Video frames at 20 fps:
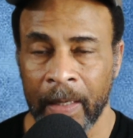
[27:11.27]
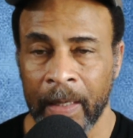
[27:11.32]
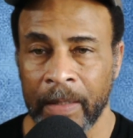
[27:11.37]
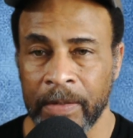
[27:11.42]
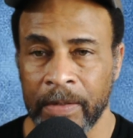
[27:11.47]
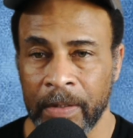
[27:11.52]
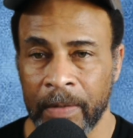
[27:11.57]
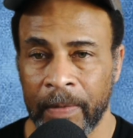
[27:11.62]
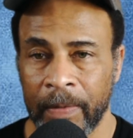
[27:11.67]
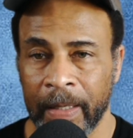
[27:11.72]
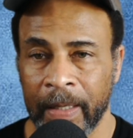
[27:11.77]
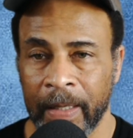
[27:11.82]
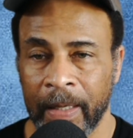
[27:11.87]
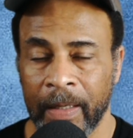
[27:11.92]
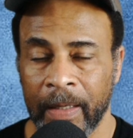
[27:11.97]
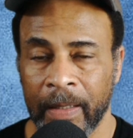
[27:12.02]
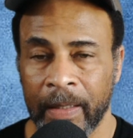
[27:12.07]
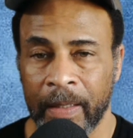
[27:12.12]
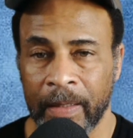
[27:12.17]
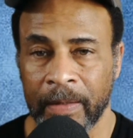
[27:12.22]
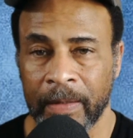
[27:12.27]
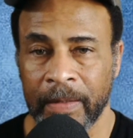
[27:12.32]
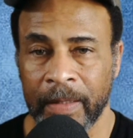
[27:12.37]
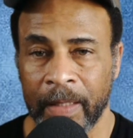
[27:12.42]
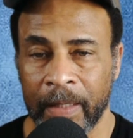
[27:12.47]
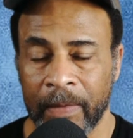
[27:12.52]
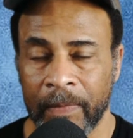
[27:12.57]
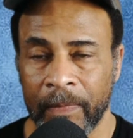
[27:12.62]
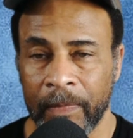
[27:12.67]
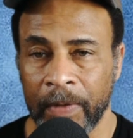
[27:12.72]
And so I got in
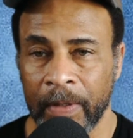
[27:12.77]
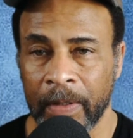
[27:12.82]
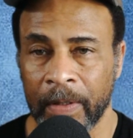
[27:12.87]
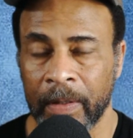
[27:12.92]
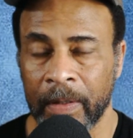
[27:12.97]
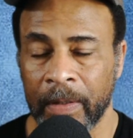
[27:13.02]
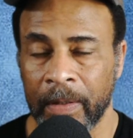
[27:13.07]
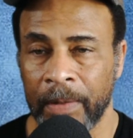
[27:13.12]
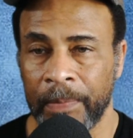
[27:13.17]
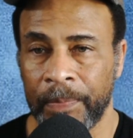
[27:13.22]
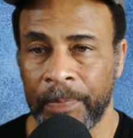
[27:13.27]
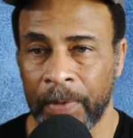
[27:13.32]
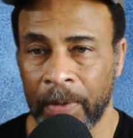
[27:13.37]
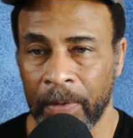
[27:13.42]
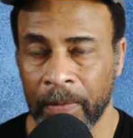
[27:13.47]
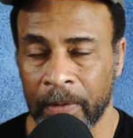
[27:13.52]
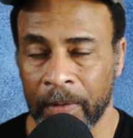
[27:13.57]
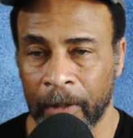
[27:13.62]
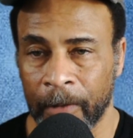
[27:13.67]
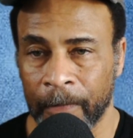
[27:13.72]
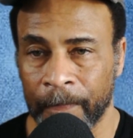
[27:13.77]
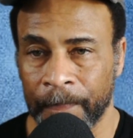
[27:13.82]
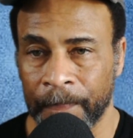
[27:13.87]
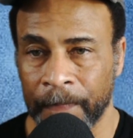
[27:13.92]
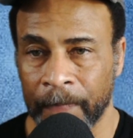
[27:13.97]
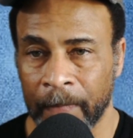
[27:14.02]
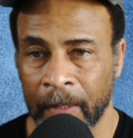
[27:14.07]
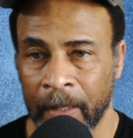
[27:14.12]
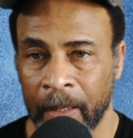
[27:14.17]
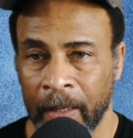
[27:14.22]
contact with the broker,
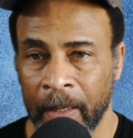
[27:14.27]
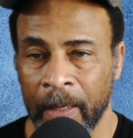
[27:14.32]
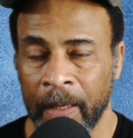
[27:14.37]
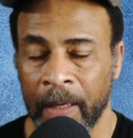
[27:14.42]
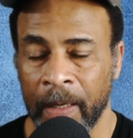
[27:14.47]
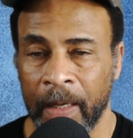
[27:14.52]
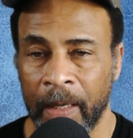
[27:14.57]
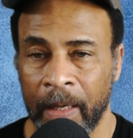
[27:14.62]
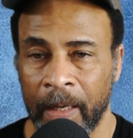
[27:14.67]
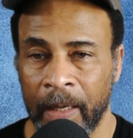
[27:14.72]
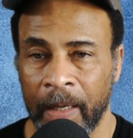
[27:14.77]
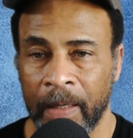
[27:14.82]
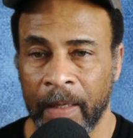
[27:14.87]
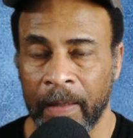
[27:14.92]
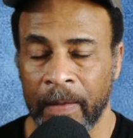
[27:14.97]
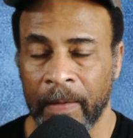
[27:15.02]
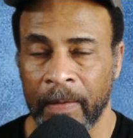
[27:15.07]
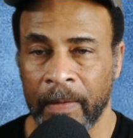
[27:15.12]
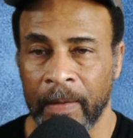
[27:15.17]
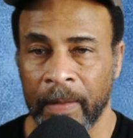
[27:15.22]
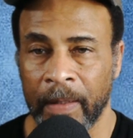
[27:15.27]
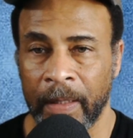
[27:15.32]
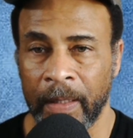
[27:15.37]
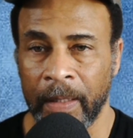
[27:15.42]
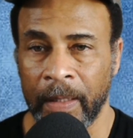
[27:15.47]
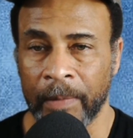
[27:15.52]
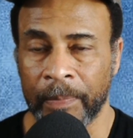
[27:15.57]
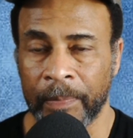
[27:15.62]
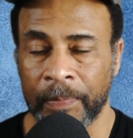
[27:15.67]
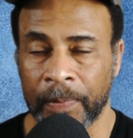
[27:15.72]
and
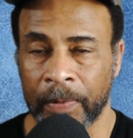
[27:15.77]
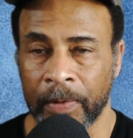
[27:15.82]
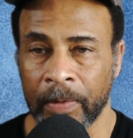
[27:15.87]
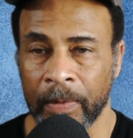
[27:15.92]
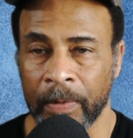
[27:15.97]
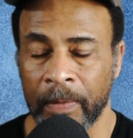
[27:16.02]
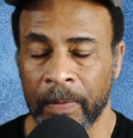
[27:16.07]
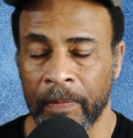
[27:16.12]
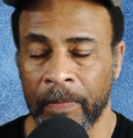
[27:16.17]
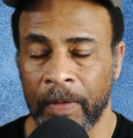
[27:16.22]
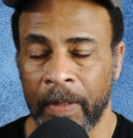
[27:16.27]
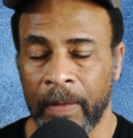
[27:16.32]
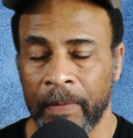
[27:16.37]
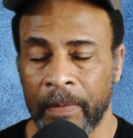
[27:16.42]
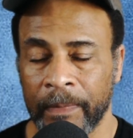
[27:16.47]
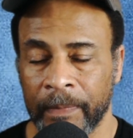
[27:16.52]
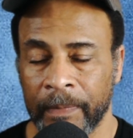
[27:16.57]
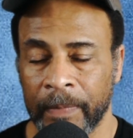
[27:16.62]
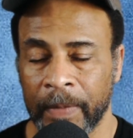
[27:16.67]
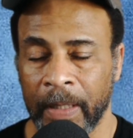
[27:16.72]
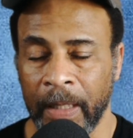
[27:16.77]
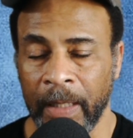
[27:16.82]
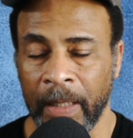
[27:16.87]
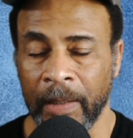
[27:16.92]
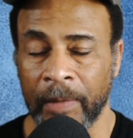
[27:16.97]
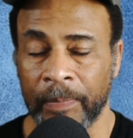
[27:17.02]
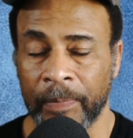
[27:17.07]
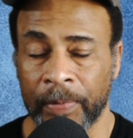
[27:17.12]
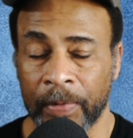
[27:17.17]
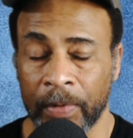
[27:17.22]
he approved
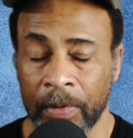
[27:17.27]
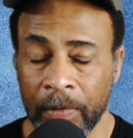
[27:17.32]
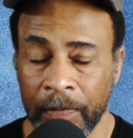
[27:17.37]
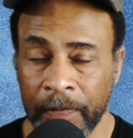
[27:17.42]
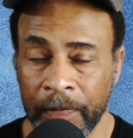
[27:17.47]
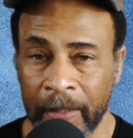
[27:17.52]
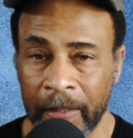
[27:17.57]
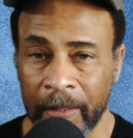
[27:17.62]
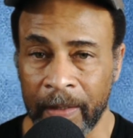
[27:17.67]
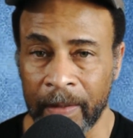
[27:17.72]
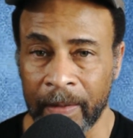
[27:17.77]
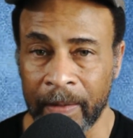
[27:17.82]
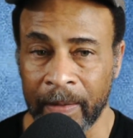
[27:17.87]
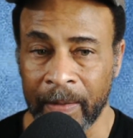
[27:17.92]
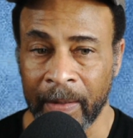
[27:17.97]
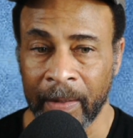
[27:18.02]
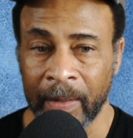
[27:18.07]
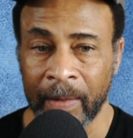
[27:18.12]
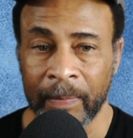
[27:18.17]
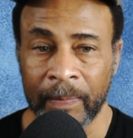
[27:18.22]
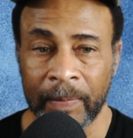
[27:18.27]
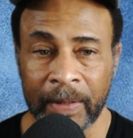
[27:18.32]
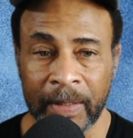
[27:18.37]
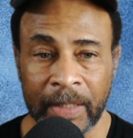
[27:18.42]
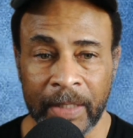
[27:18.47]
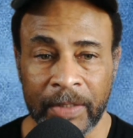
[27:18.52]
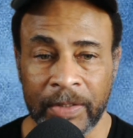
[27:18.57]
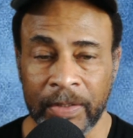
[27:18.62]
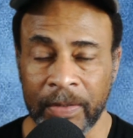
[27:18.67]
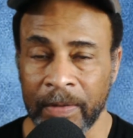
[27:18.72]
it, but
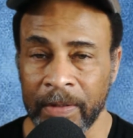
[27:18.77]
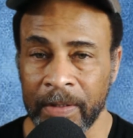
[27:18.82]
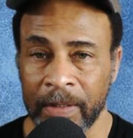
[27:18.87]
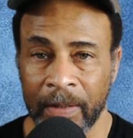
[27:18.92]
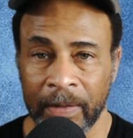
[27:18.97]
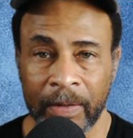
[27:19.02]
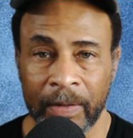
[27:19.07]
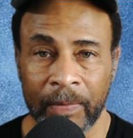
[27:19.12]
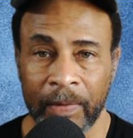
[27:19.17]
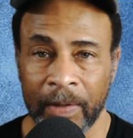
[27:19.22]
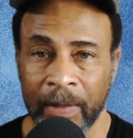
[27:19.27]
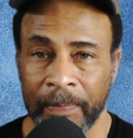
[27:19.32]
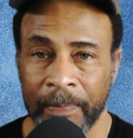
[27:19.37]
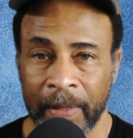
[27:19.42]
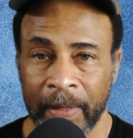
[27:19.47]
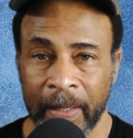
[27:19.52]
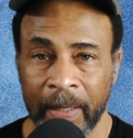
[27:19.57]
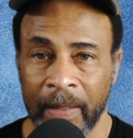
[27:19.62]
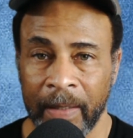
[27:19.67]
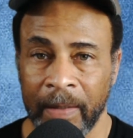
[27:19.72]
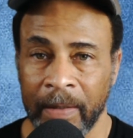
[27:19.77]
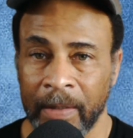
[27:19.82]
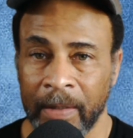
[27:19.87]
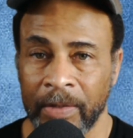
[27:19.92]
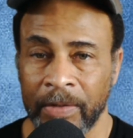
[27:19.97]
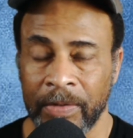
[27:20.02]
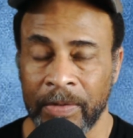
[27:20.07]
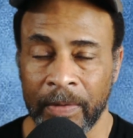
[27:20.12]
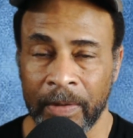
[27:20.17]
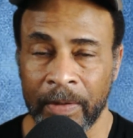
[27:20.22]
they sure as hell don't want to pay
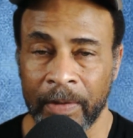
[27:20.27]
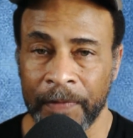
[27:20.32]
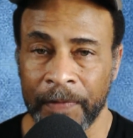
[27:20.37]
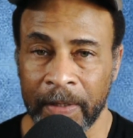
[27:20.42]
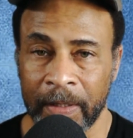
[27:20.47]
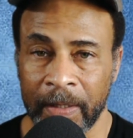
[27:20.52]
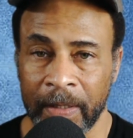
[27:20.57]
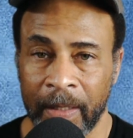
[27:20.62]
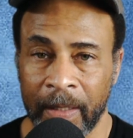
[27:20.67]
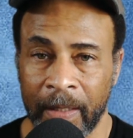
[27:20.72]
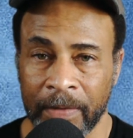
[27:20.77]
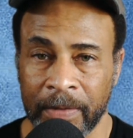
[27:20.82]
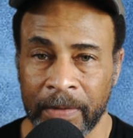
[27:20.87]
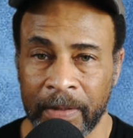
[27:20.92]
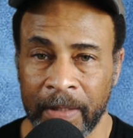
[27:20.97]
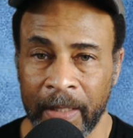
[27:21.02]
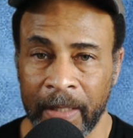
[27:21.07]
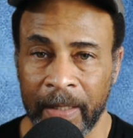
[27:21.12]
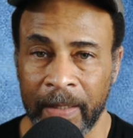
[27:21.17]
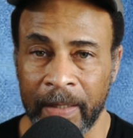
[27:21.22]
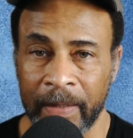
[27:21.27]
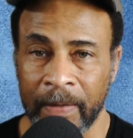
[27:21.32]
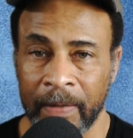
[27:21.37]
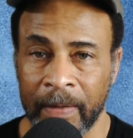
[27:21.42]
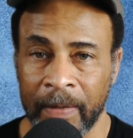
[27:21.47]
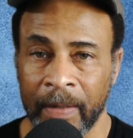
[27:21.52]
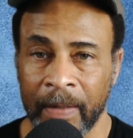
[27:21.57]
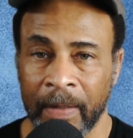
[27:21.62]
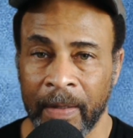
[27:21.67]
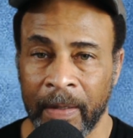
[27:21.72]
$250 a day
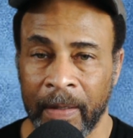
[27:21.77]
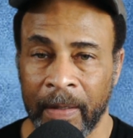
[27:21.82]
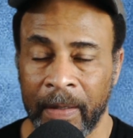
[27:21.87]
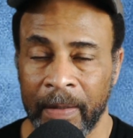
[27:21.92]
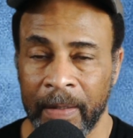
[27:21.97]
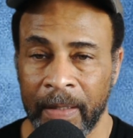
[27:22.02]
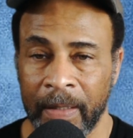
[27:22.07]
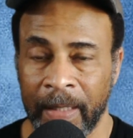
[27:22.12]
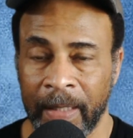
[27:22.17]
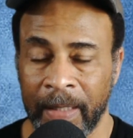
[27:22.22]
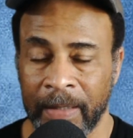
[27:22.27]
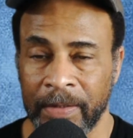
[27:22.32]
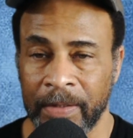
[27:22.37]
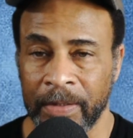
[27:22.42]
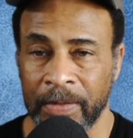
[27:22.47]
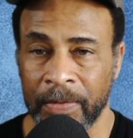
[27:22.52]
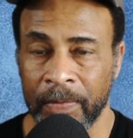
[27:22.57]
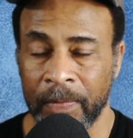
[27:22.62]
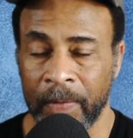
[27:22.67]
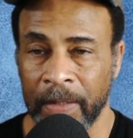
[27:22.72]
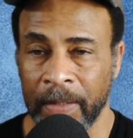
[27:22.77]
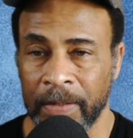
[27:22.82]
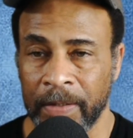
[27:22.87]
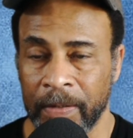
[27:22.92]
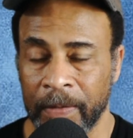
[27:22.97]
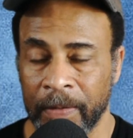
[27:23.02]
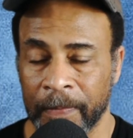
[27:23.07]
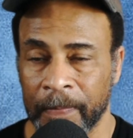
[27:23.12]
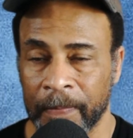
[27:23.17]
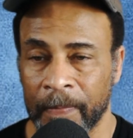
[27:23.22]
in that
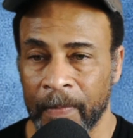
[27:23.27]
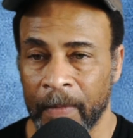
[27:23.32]
situation.